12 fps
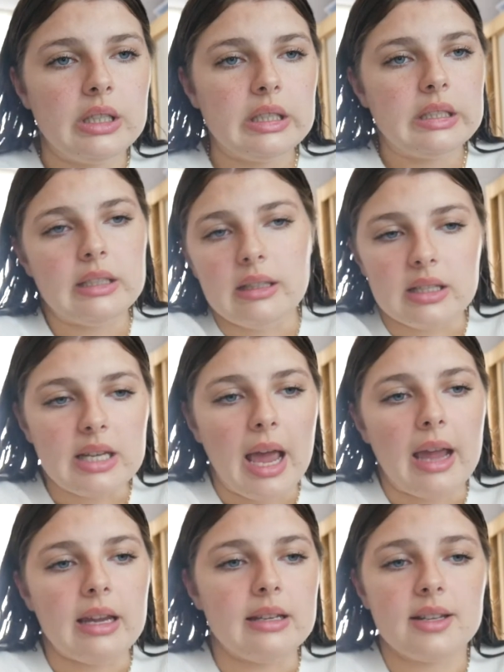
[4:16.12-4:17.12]
either
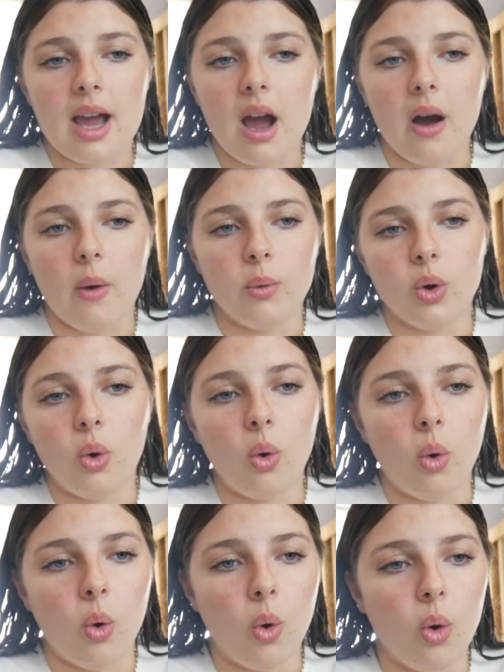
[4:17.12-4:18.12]
tear you down
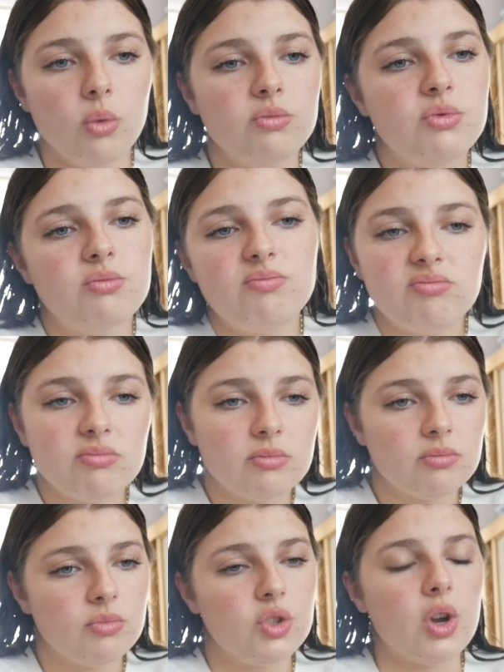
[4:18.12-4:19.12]
or
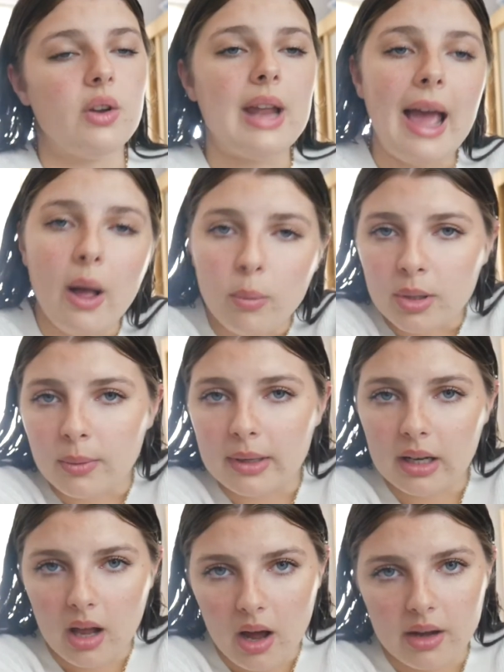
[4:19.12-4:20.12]
don't help you
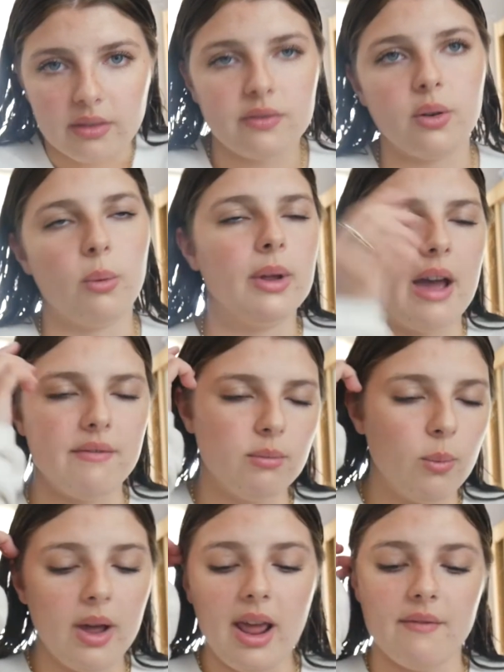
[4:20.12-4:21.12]
in life or
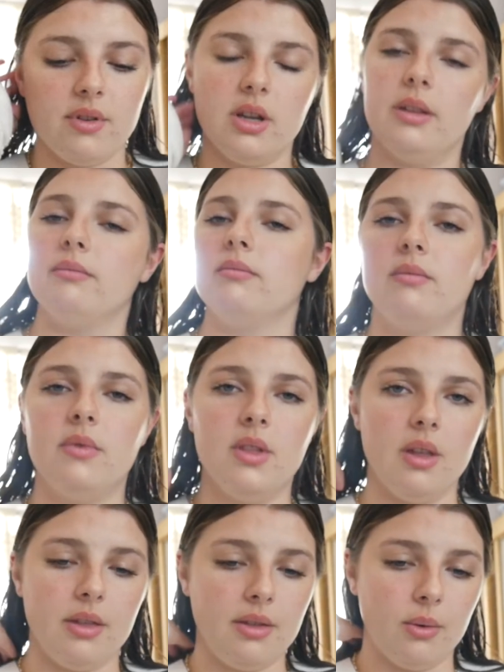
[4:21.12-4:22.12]
whatever
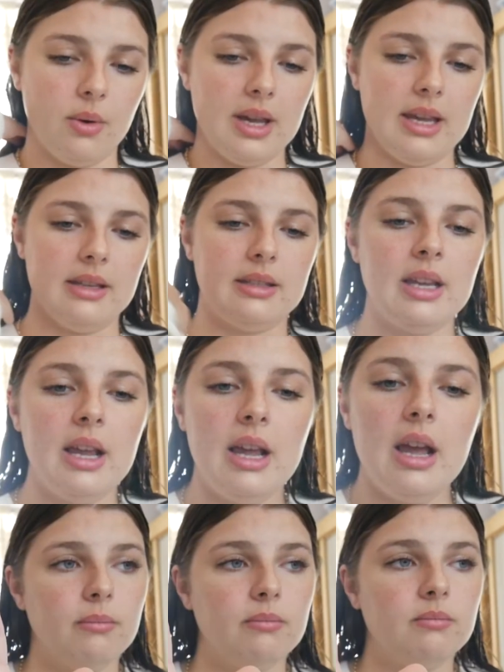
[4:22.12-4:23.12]
the thought is.
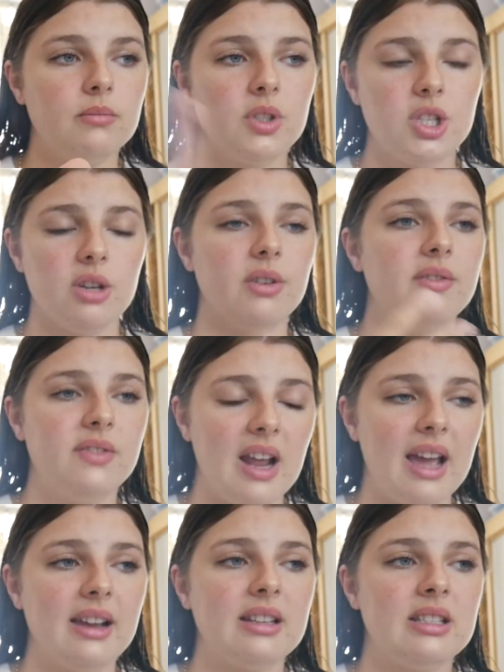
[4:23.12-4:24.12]
To
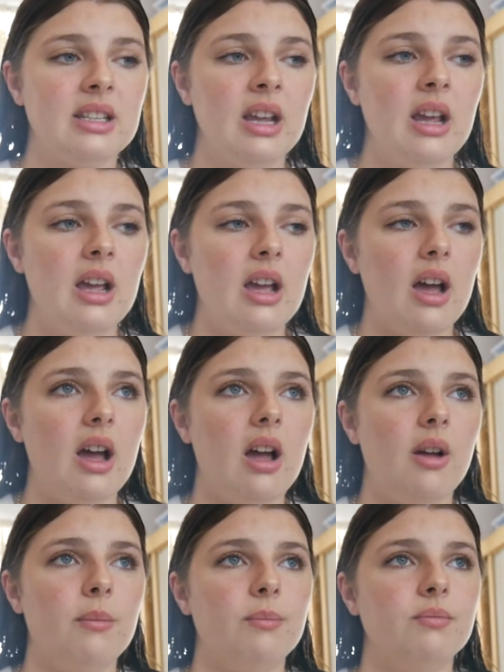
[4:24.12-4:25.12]
reflect
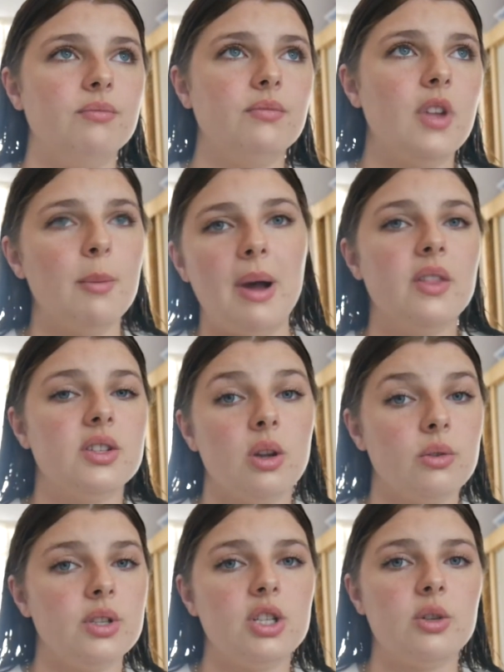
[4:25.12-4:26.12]
about this
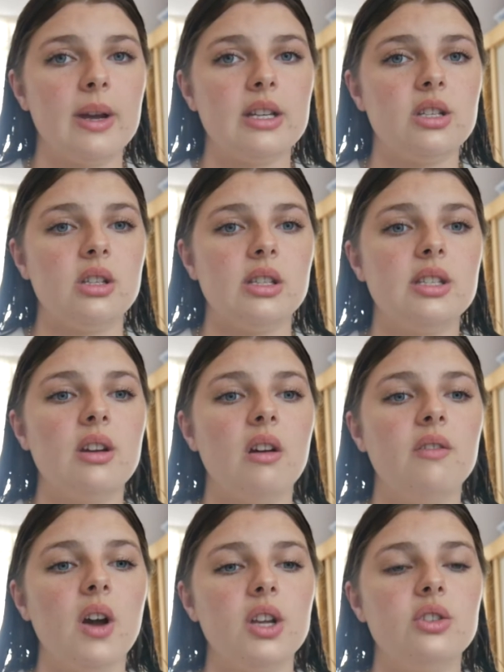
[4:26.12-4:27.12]
whole situation and
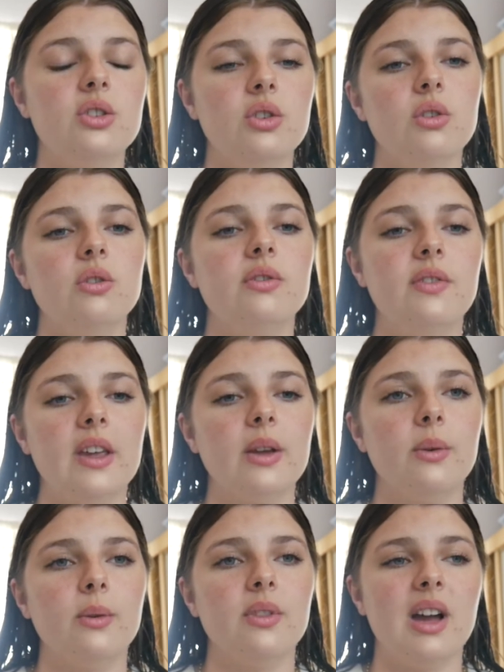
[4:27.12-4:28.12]
stuff, I do
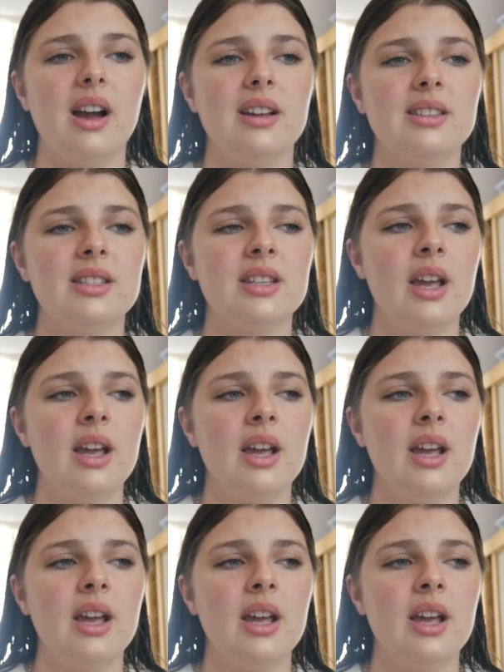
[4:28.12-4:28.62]
feel that